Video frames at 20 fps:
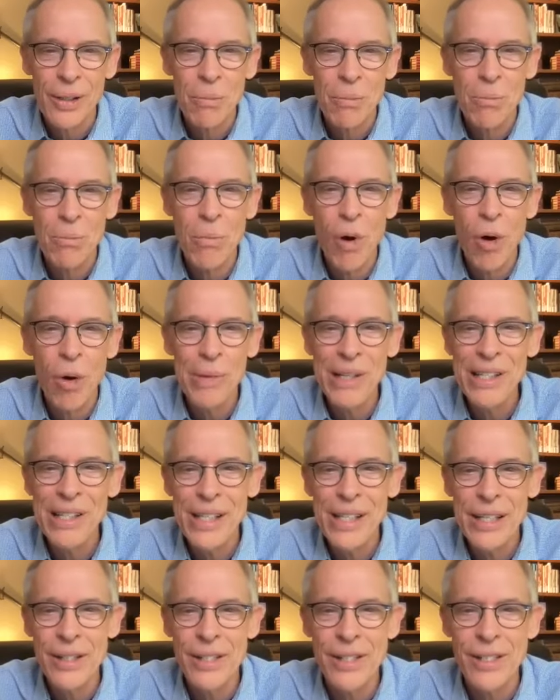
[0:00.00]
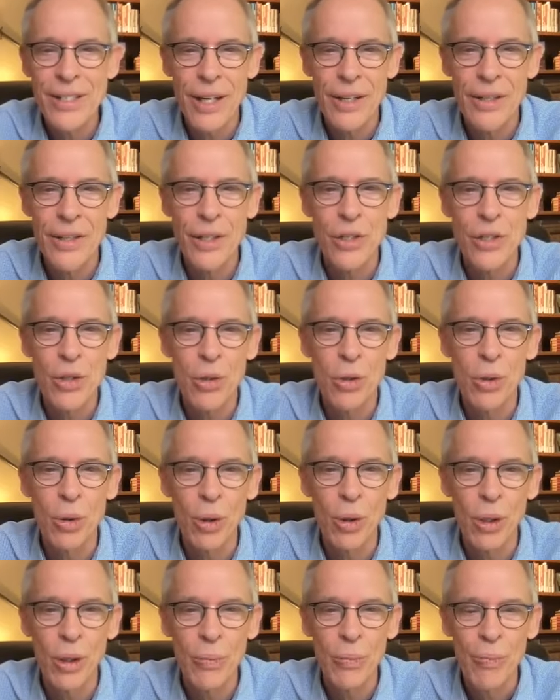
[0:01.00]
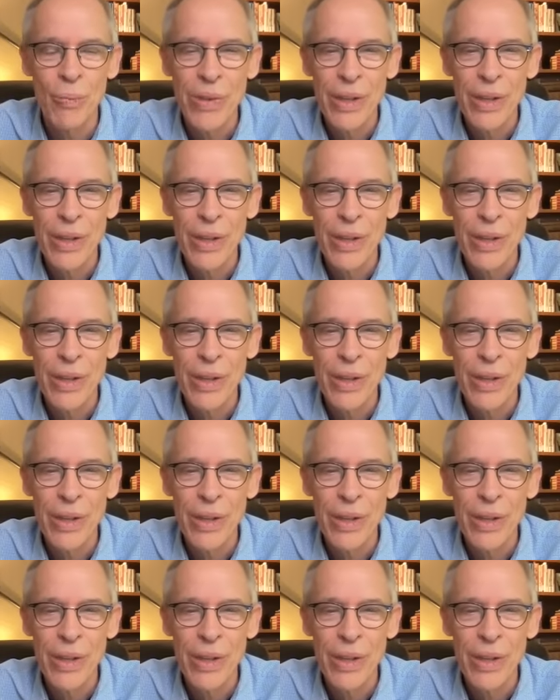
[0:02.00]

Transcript: moment in Sunday school